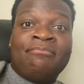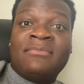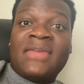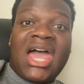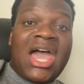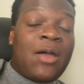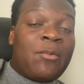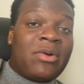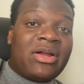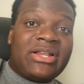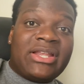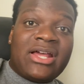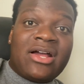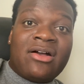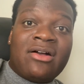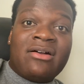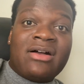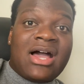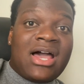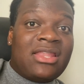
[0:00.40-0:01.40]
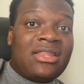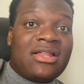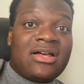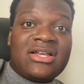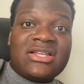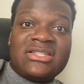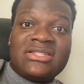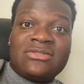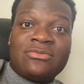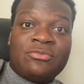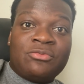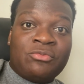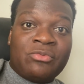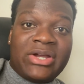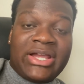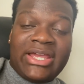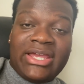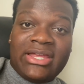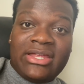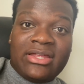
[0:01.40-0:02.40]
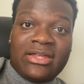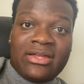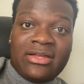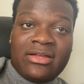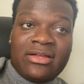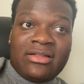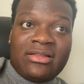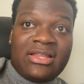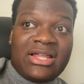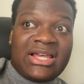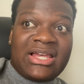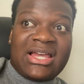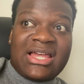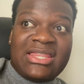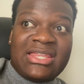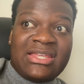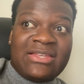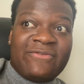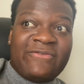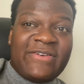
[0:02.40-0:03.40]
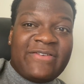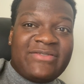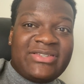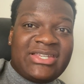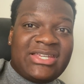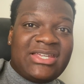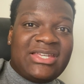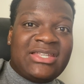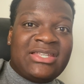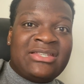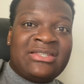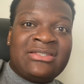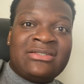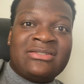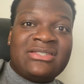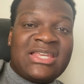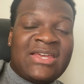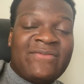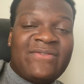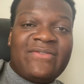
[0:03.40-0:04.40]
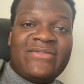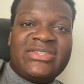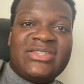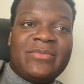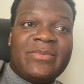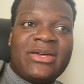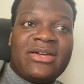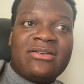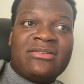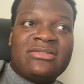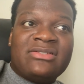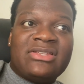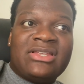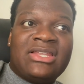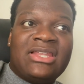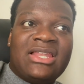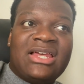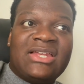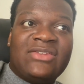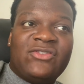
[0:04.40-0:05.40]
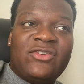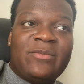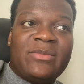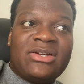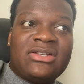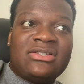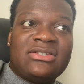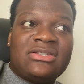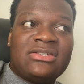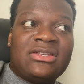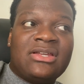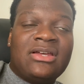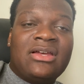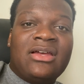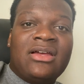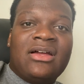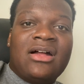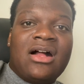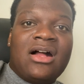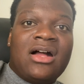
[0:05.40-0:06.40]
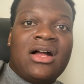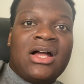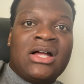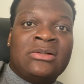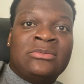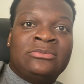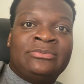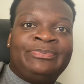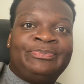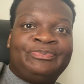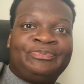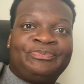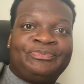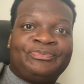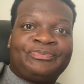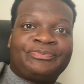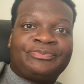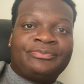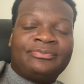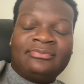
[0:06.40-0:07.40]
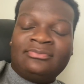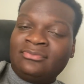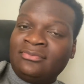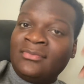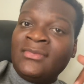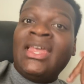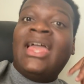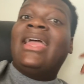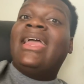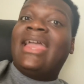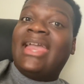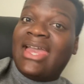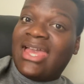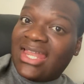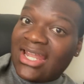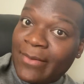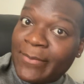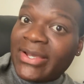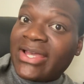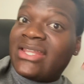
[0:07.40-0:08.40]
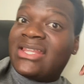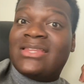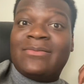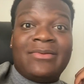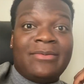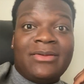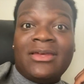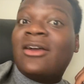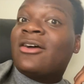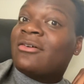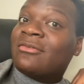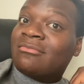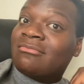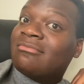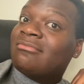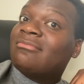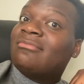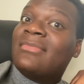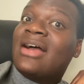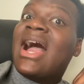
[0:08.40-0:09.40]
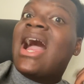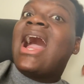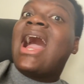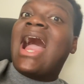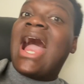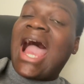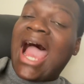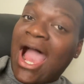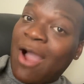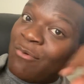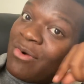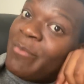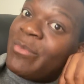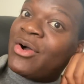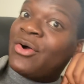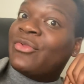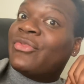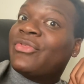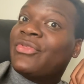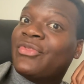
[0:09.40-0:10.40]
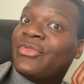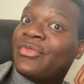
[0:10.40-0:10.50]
I worked out. I lost weight, like I think 15, 10, 15 pounds in the last few months. And I'm gonna get this BBL. I want both.